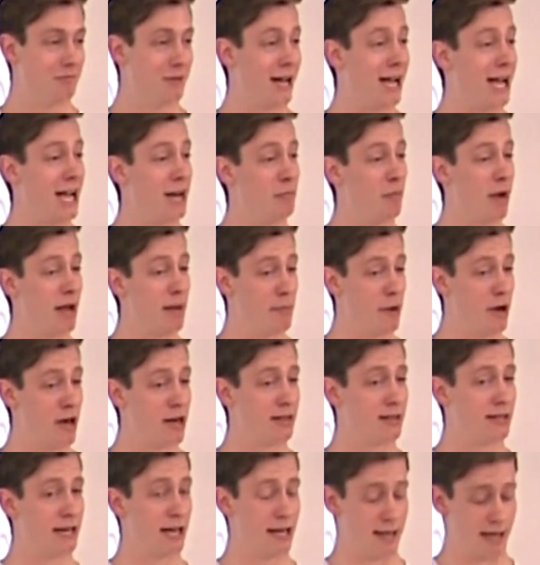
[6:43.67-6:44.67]
I had my
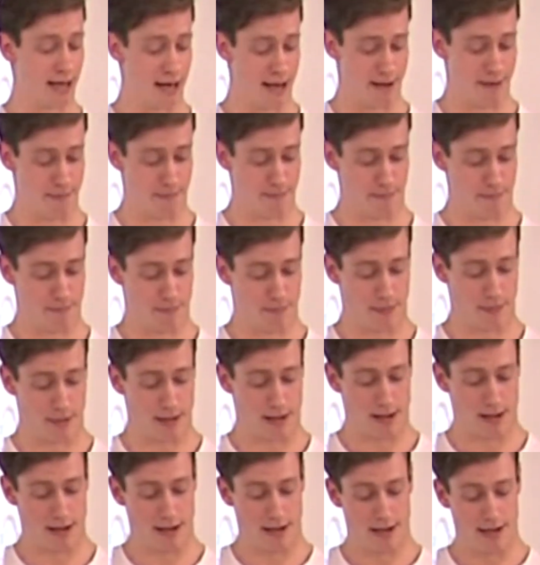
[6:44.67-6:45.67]
birthday there.
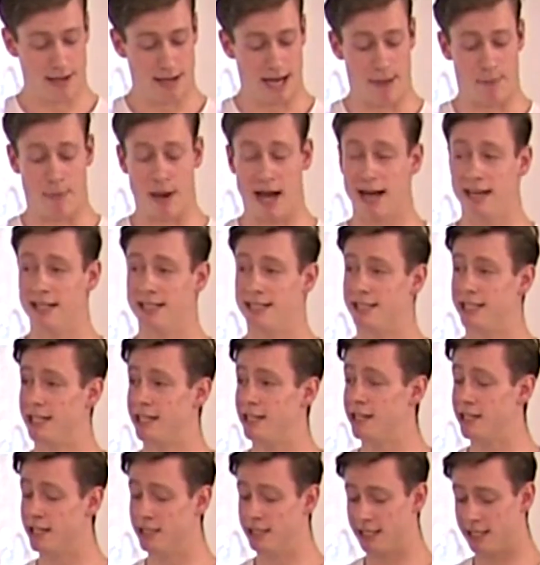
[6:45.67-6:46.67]
A
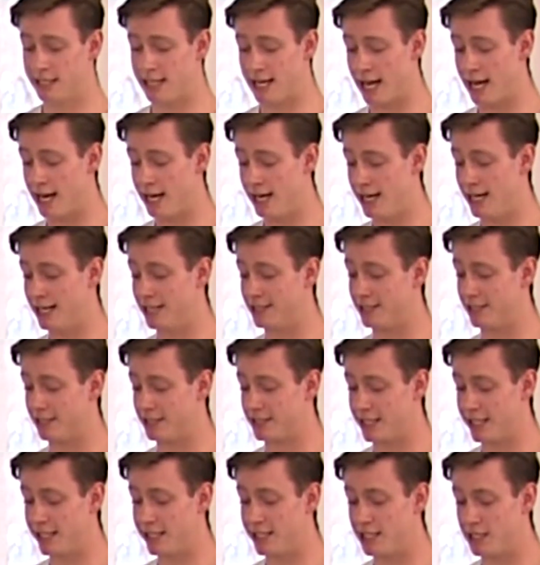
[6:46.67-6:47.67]
Palestinian detainee
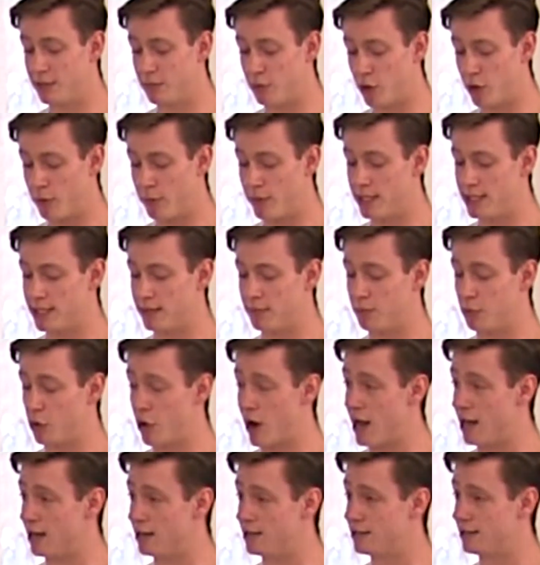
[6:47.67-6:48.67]
succeeded to bring me some
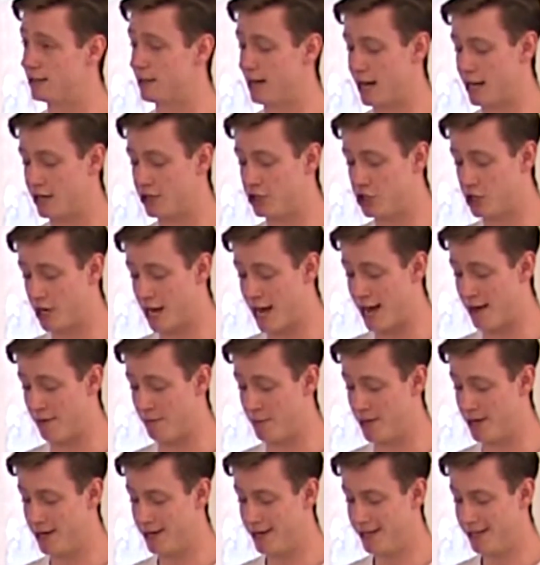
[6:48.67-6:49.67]
bread and
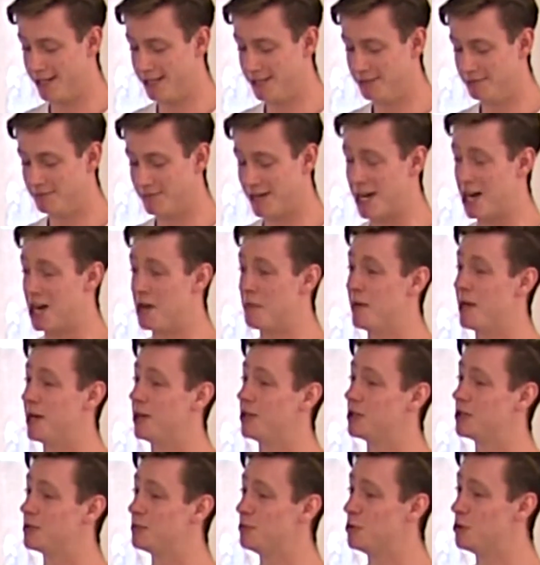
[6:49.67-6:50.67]
jam, and I
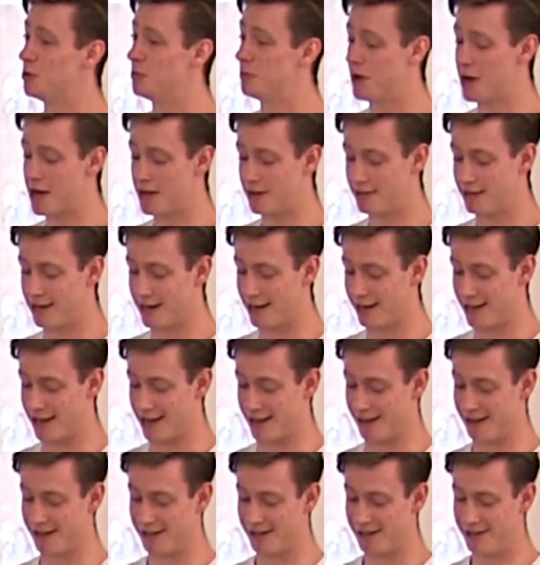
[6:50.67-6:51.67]
made a small birthday
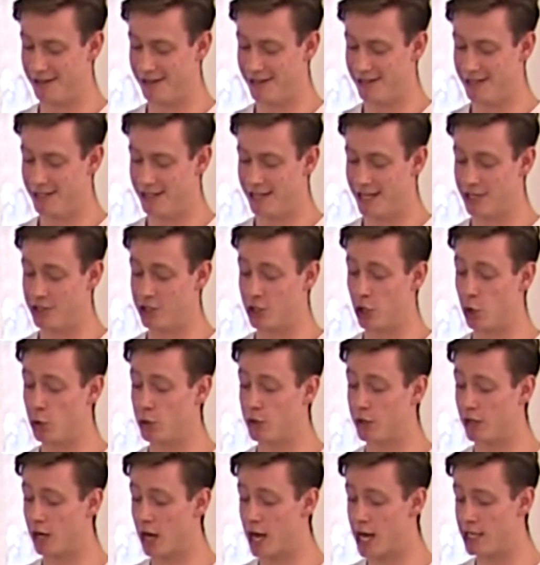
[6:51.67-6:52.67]
cake and
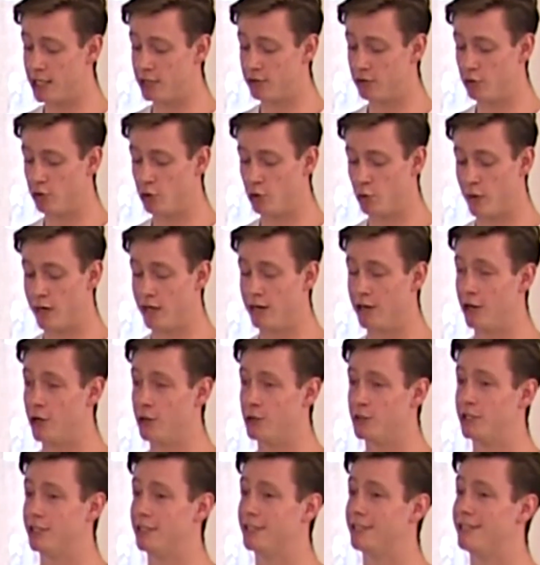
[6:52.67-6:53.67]
told the guys through the
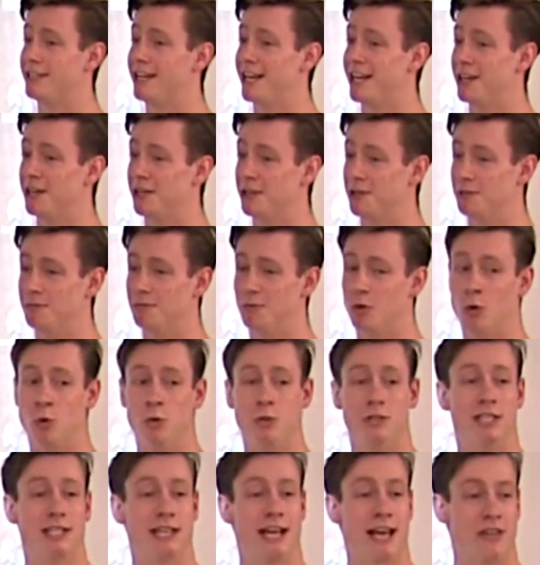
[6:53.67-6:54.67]
windows to sing
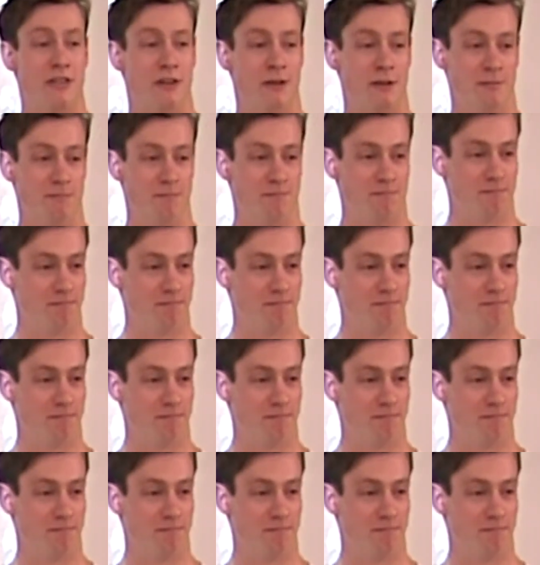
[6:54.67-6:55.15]
all together.